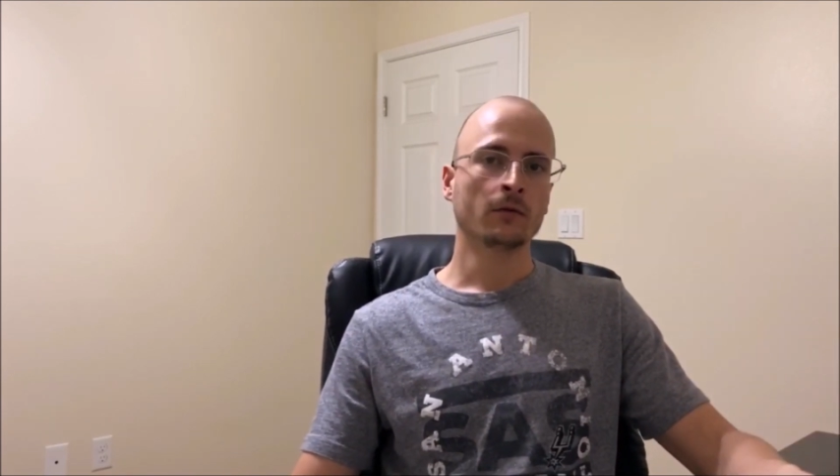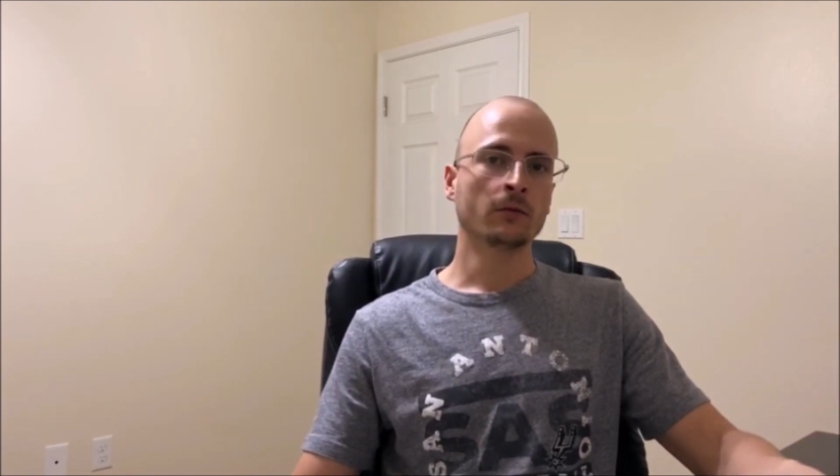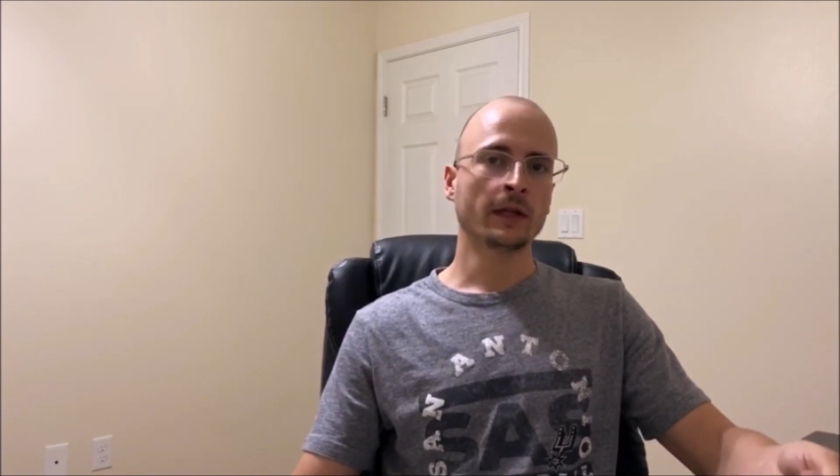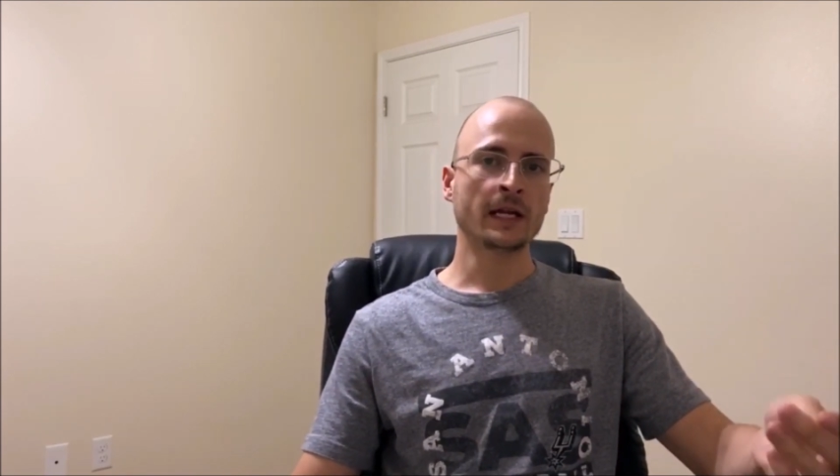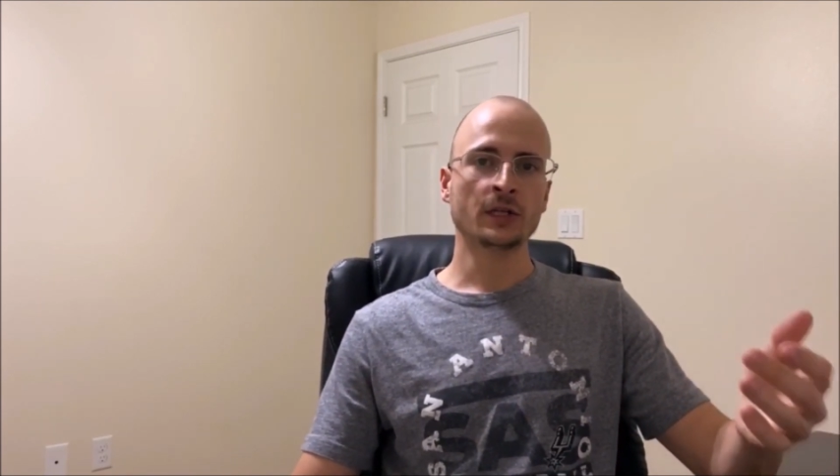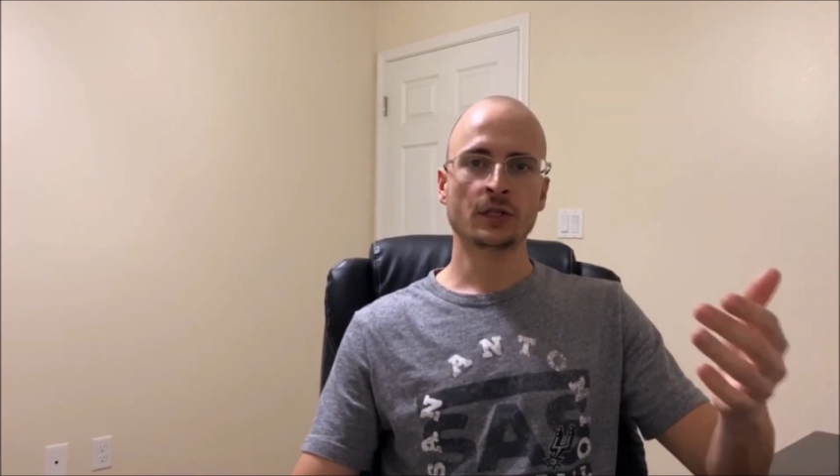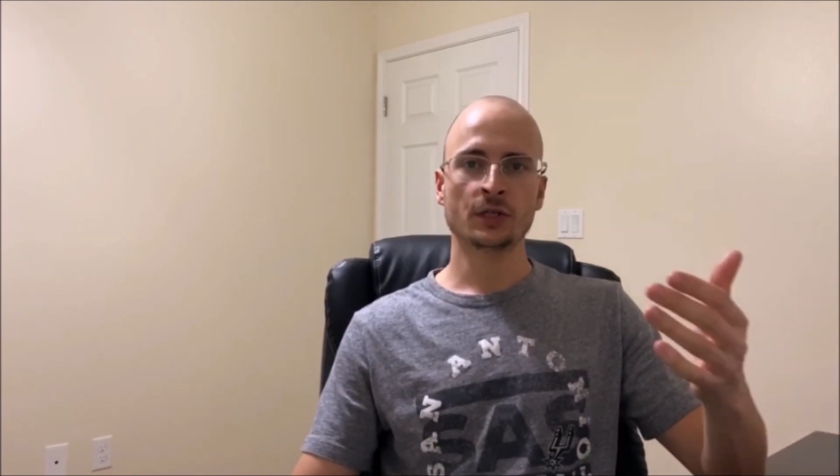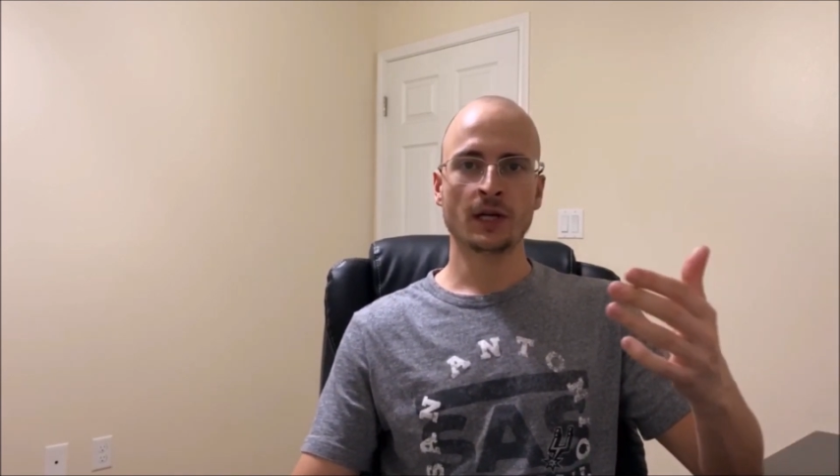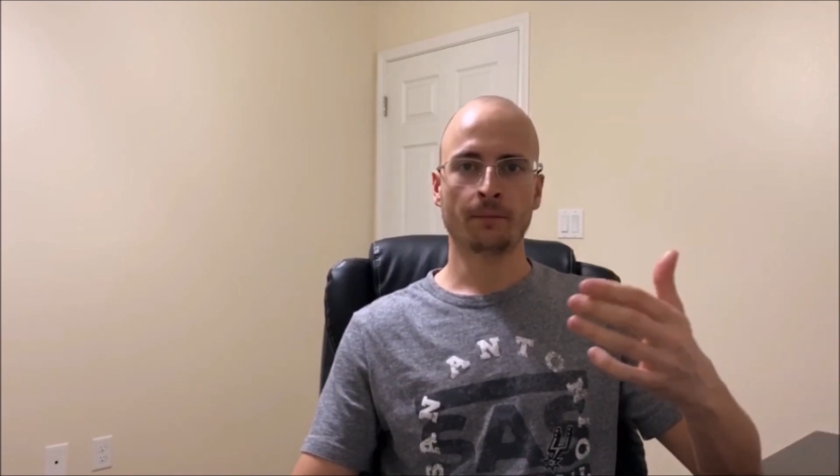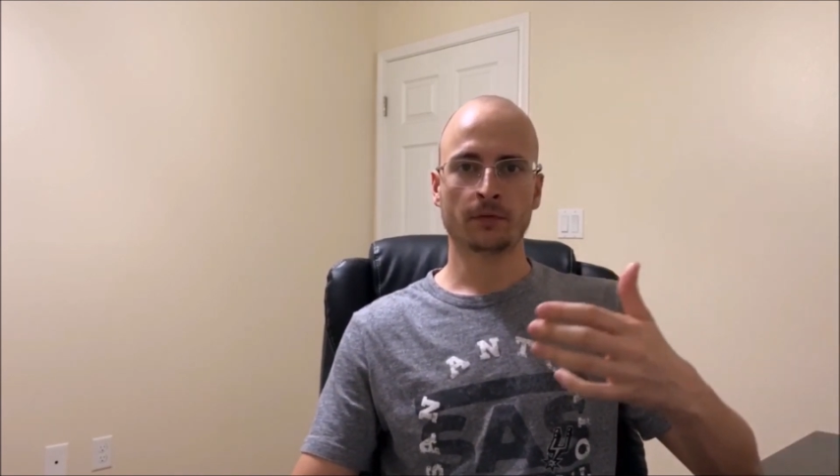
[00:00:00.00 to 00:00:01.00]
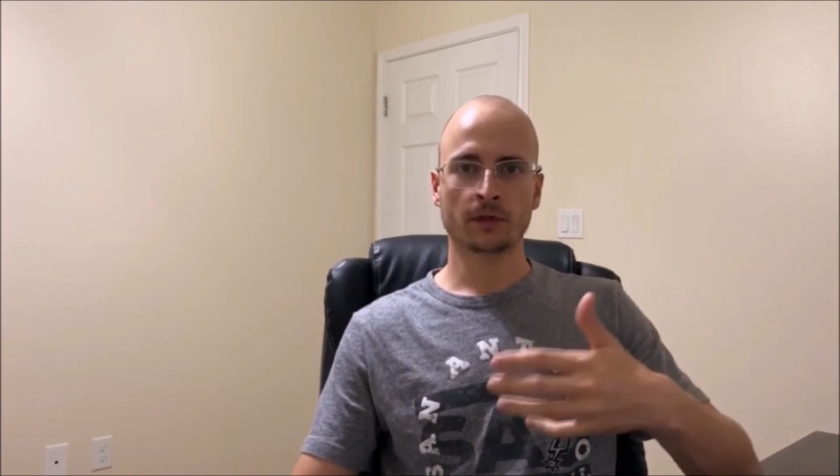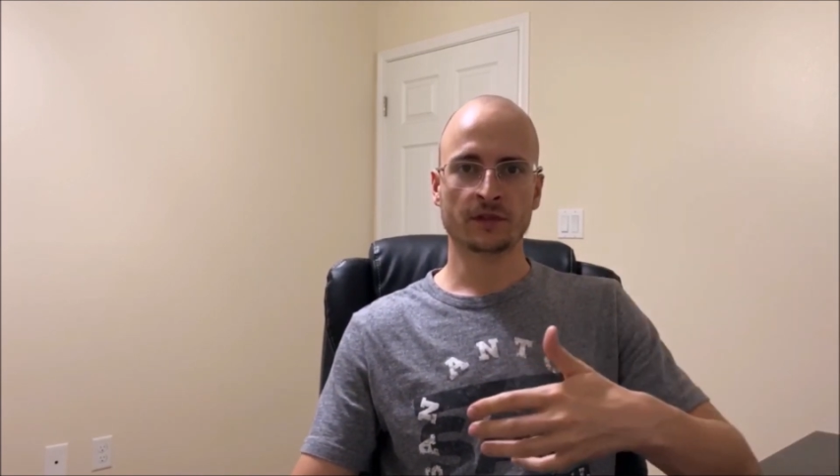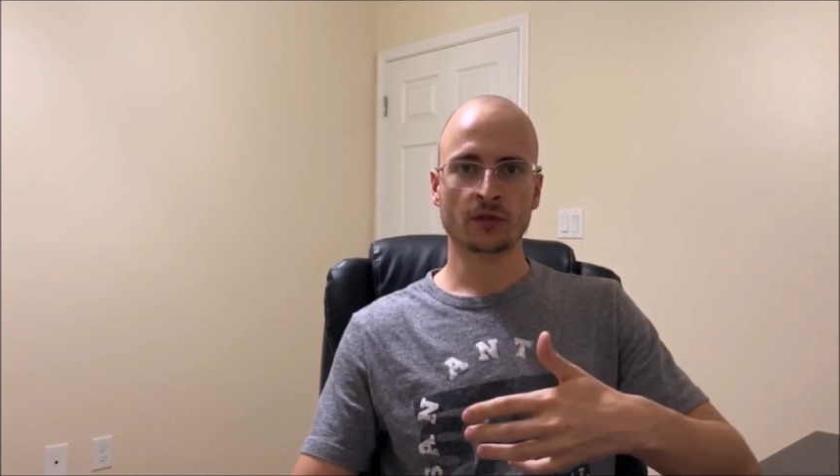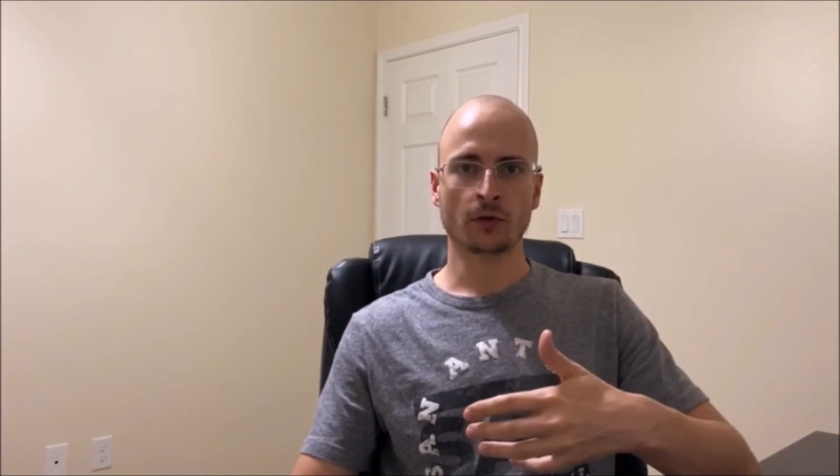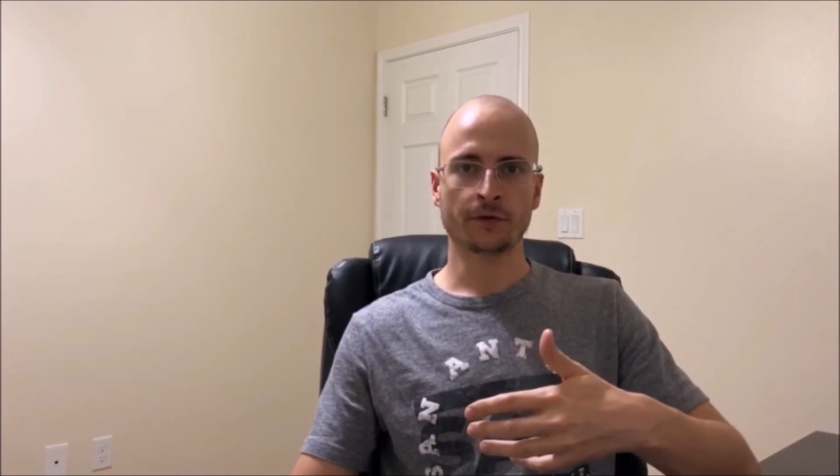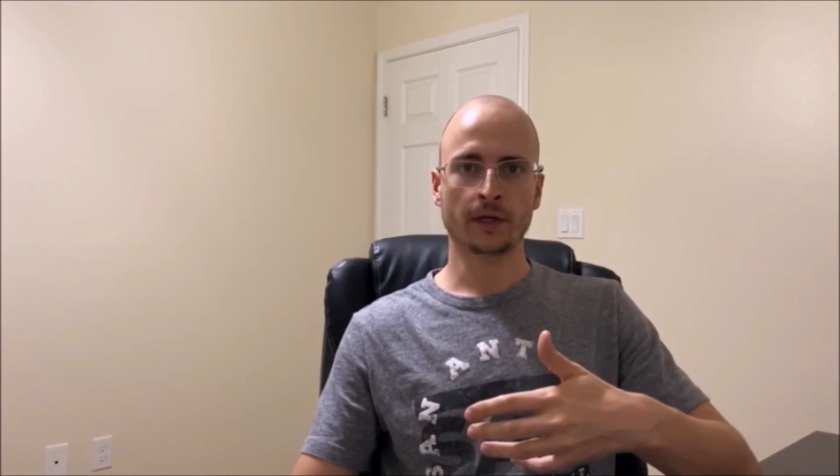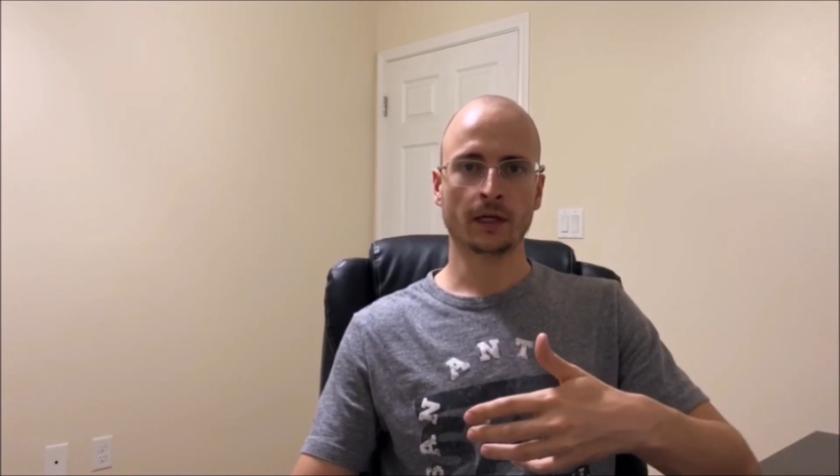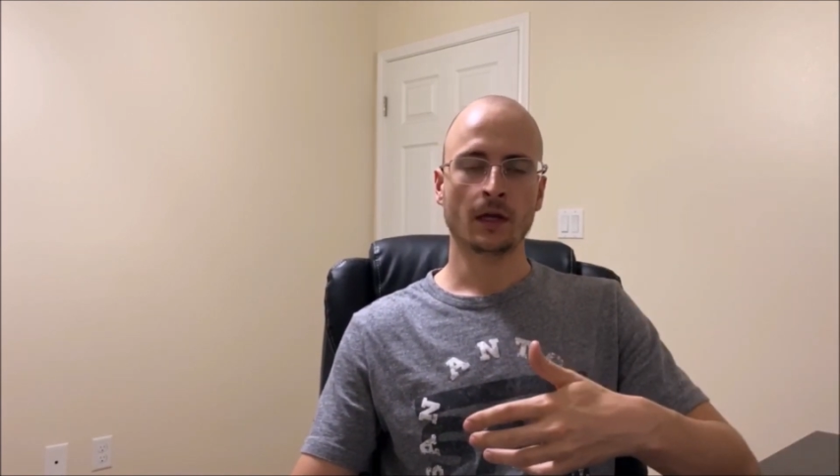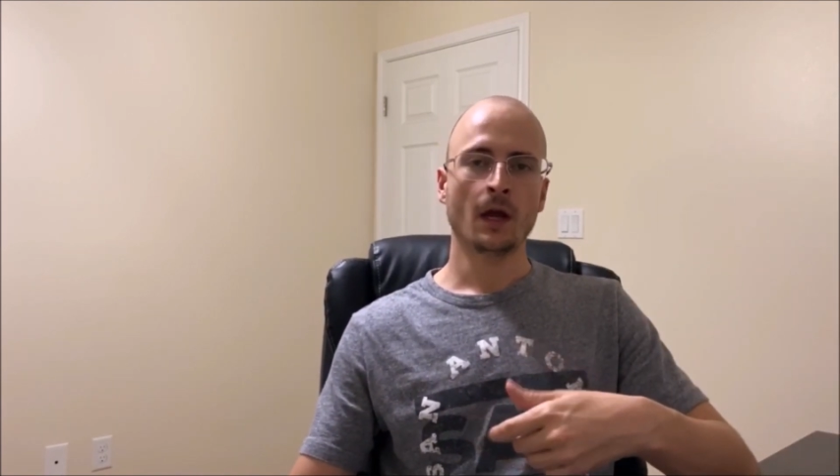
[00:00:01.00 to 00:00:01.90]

relationship consulting,